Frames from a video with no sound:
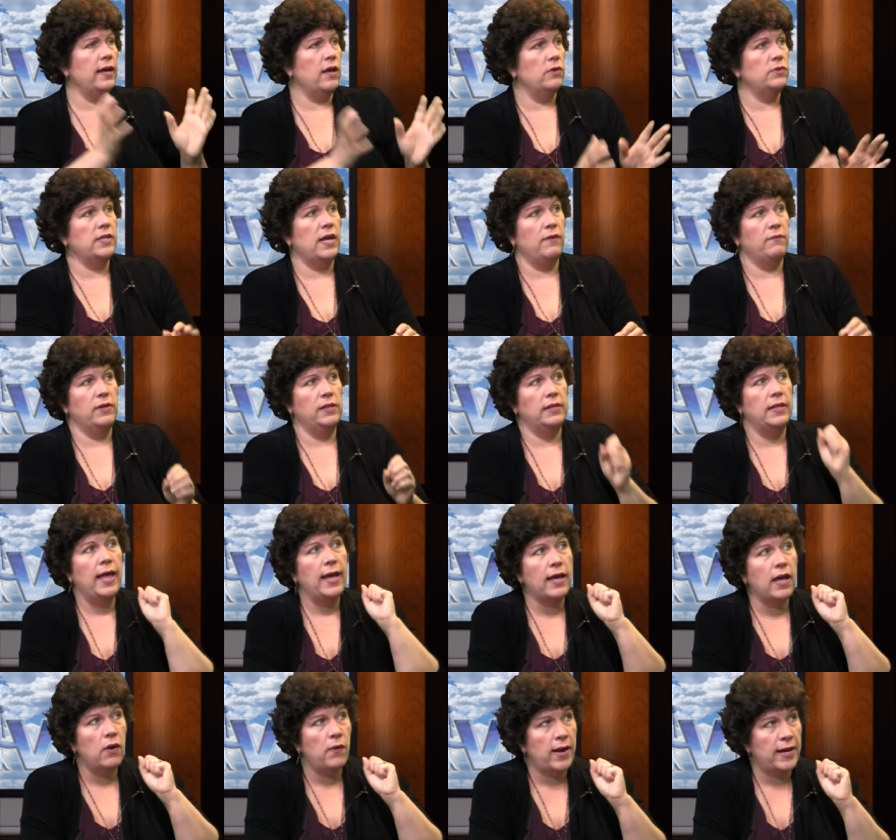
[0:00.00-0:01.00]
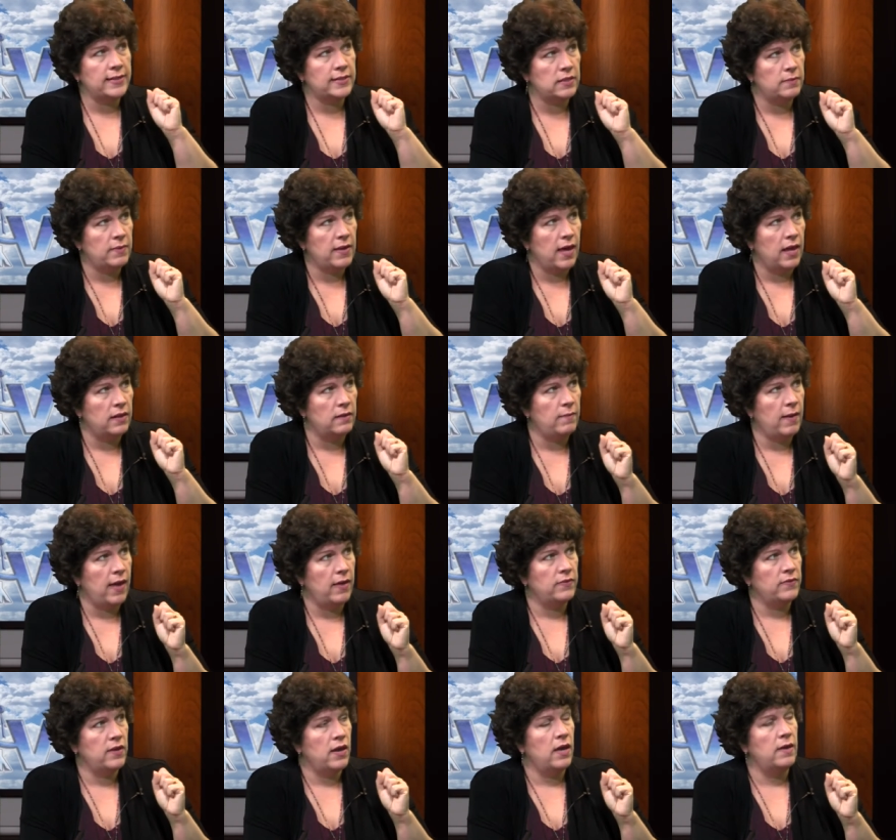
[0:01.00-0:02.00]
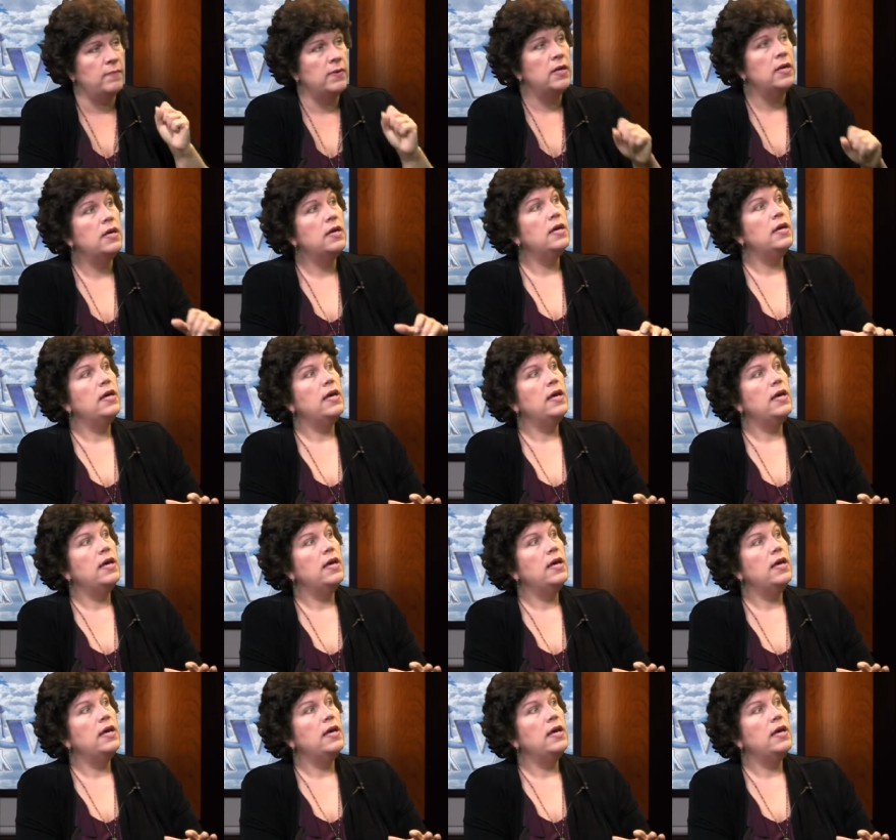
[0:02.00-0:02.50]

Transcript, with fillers: legos every lego has to be out of the bathtub yeah.